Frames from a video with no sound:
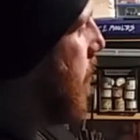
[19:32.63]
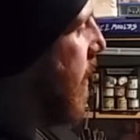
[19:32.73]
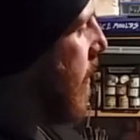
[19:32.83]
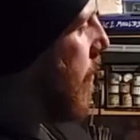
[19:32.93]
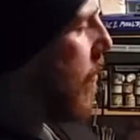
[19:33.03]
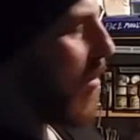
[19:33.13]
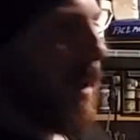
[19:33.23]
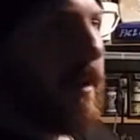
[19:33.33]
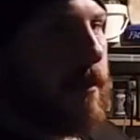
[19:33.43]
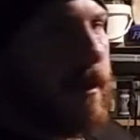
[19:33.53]
right? Or
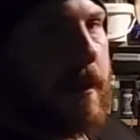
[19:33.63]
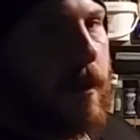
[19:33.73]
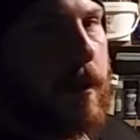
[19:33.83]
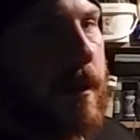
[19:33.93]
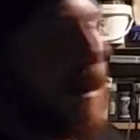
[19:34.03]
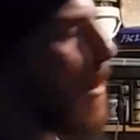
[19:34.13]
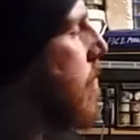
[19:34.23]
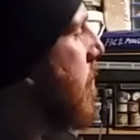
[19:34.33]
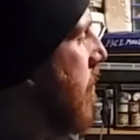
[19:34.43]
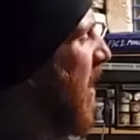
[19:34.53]
skeleton or anything other
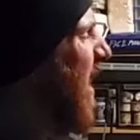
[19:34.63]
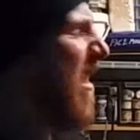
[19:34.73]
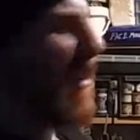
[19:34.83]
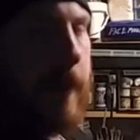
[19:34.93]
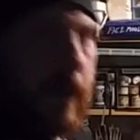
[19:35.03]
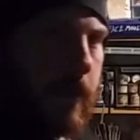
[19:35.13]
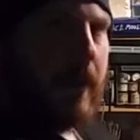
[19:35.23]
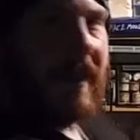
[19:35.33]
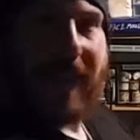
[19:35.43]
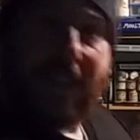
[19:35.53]
than this.
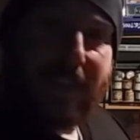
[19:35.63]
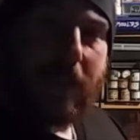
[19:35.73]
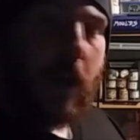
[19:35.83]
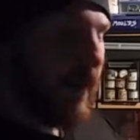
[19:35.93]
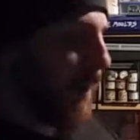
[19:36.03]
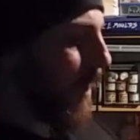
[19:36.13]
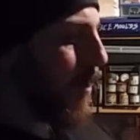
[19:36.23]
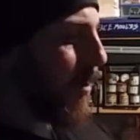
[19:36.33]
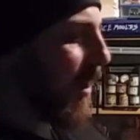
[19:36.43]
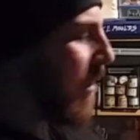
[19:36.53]
It's an idea,
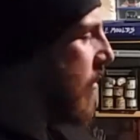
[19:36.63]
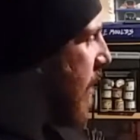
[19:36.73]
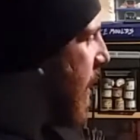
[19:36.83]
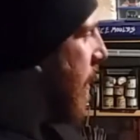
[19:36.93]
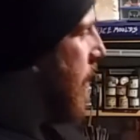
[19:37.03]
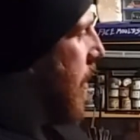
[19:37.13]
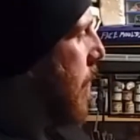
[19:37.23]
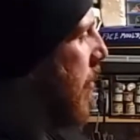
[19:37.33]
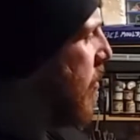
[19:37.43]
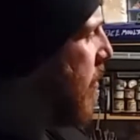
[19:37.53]
I'm not saying it's there.
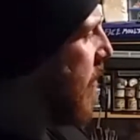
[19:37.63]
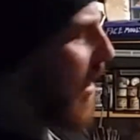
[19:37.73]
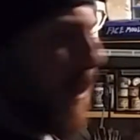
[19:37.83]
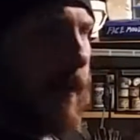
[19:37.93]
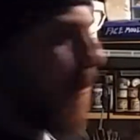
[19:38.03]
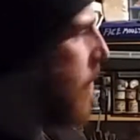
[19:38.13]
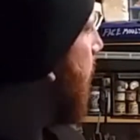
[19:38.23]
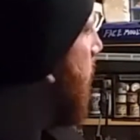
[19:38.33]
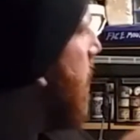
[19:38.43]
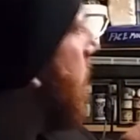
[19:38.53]
But what do you think?
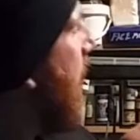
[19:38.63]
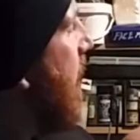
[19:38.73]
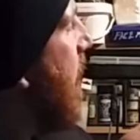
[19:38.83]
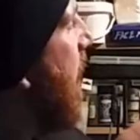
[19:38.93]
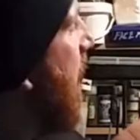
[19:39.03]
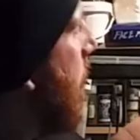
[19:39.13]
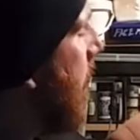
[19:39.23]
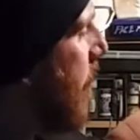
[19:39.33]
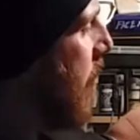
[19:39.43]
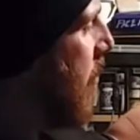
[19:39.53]
That can be the back of the head, that can be the